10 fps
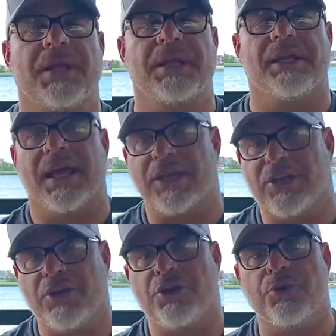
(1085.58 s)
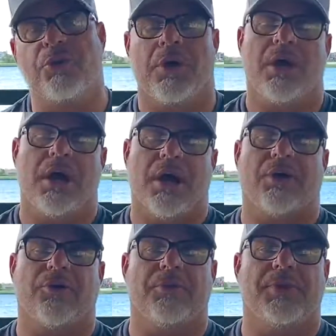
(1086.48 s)
it, and you are
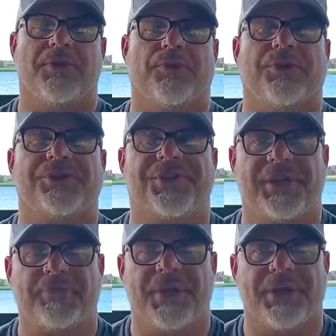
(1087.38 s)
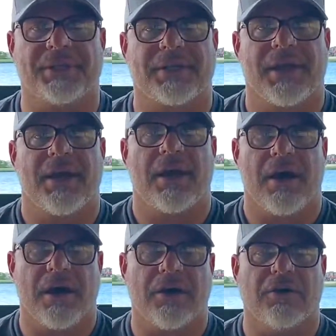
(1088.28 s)
going to be the recipient
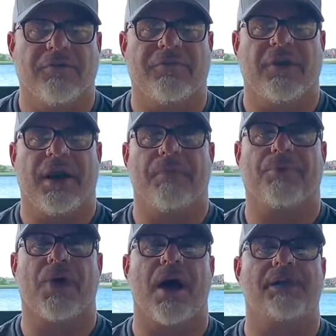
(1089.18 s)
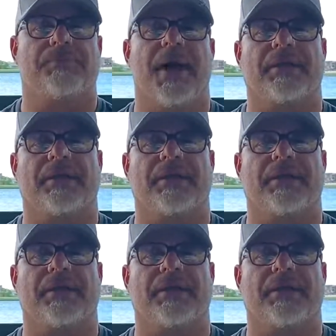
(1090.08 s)
of a prize pack